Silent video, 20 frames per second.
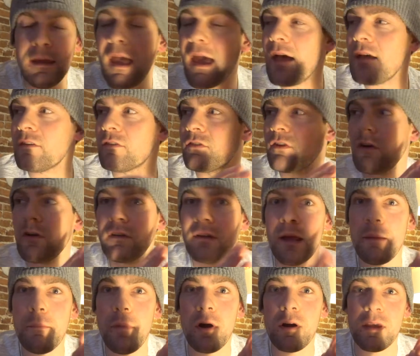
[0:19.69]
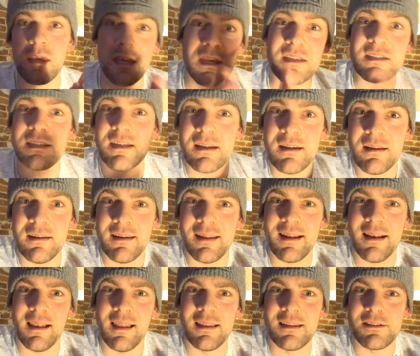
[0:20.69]
Yeah, so Denmark is in the
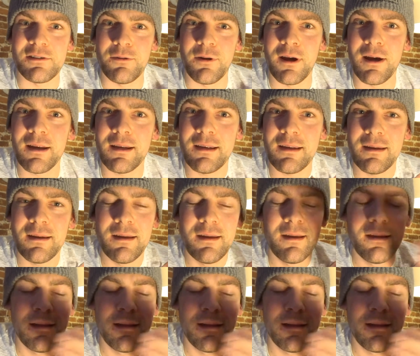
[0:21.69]
Netherlands, right?